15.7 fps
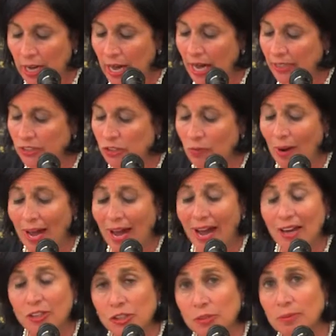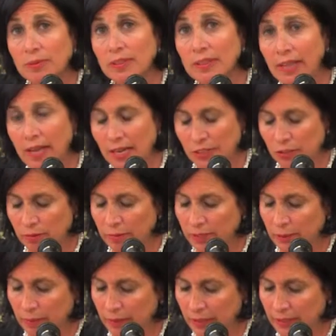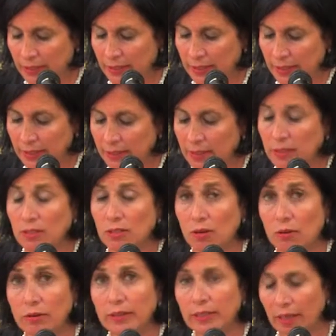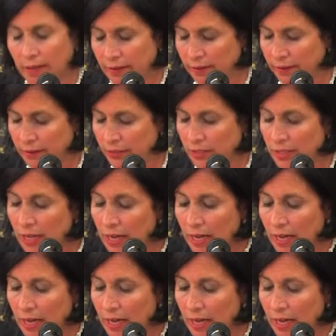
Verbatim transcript: and to actual classroom experiences, his own and others,